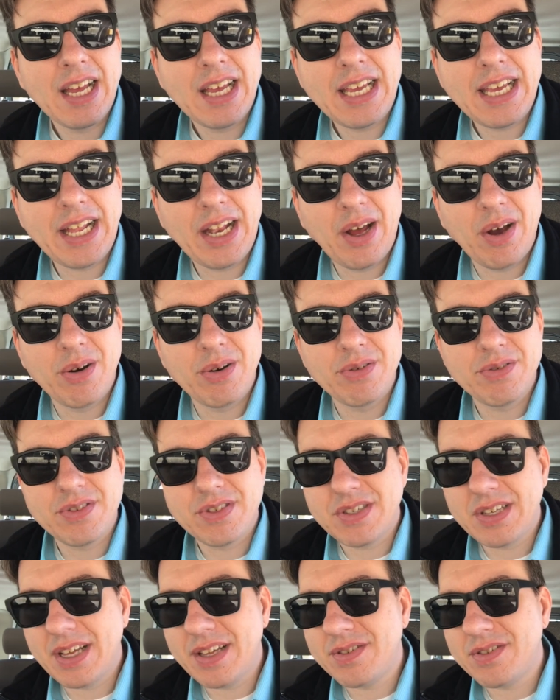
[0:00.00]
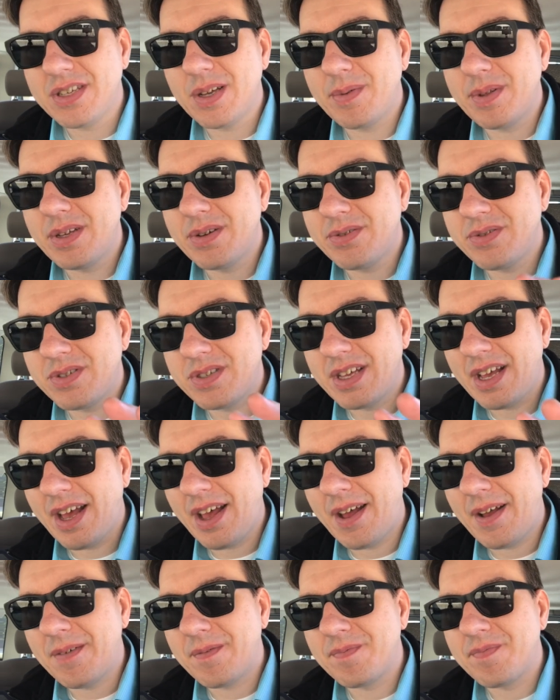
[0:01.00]
you know, some of those
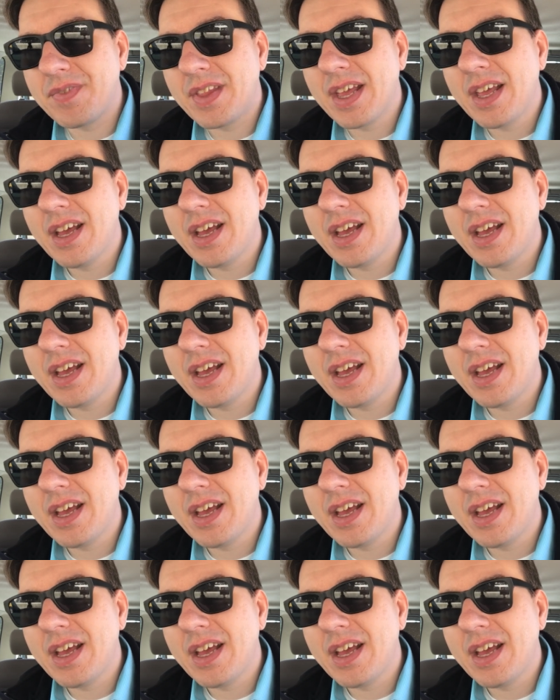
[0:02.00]
um,